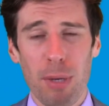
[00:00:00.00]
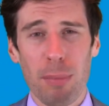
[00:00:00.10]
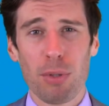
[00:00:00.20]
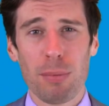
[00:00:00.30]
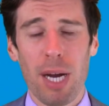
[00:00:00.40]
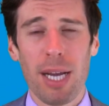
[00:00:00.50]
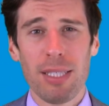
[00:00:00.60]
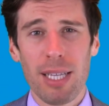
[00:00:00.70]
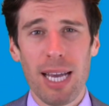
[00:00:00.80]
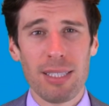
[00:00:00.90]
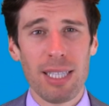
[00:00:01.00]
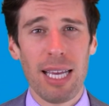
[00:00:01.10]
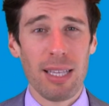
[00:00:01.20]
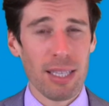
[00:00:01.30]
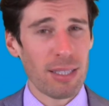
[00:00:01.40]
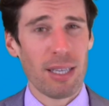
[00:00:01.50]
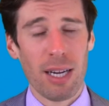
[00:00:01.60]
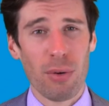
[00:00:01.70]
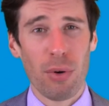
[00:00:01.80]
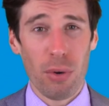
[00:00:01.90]
people's minds as they listed
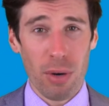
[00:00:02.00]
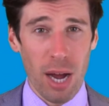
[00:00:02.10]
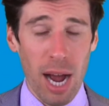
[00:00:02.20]
on their own.